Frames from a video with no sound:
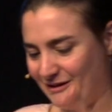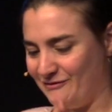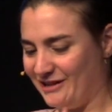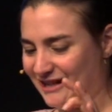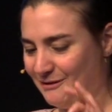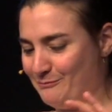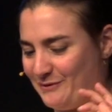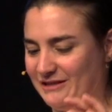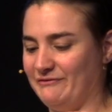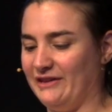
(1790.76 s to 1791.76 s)
very
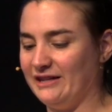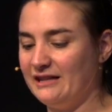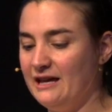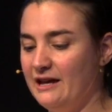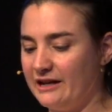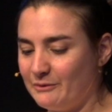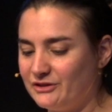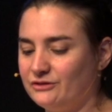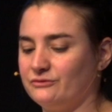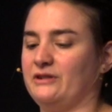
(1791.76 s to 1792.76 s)
impressive things. He
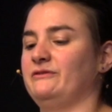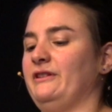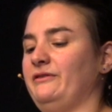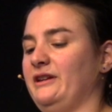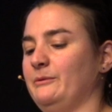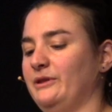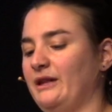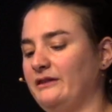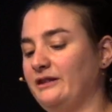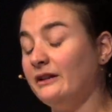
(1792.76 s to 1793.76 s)
wanted to record that thing,
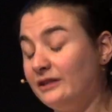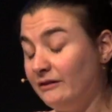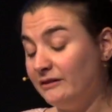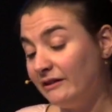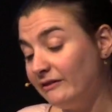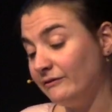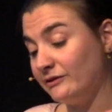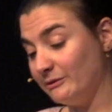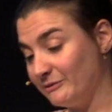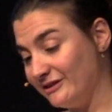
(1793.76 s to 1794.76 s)
but it turns out that for
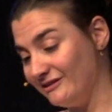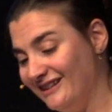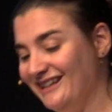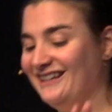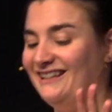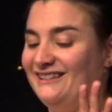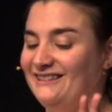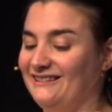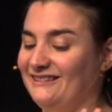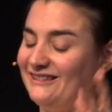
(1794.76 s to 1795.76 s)
some reason,
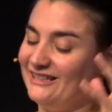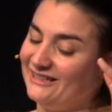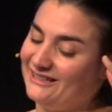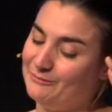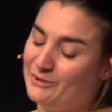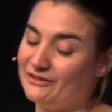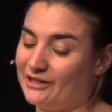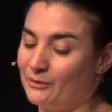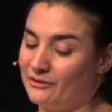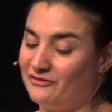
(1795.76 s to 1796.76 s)
the media
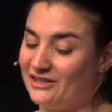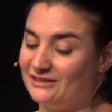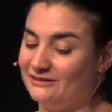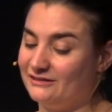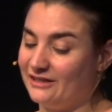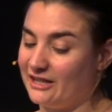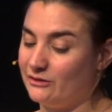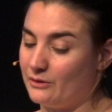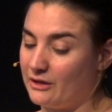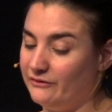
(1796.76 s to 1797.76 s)
recorder doesn't take
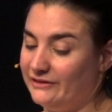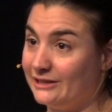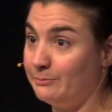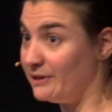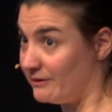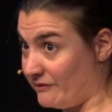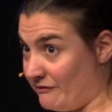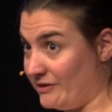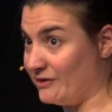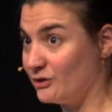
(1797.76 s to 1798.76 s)
into account the speed of the
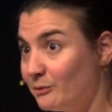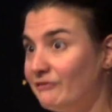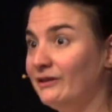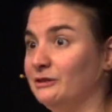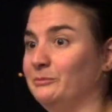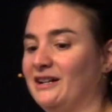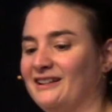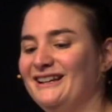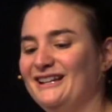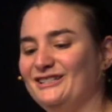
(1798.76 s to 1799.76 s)
video. So we found a bug.
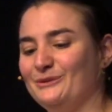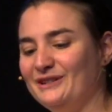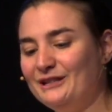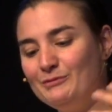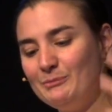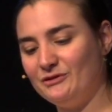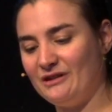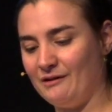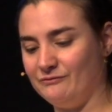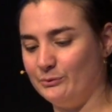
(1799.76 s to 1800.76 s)
So we need people to
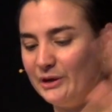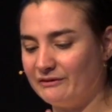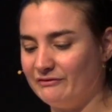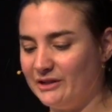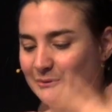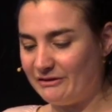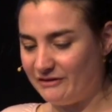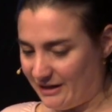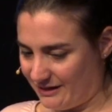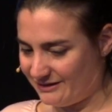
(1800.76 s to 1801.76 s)
have weird new
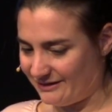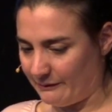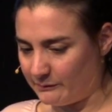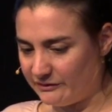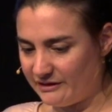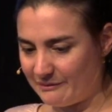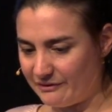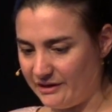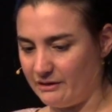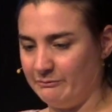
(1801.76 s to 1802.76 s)
ideas that I would never think of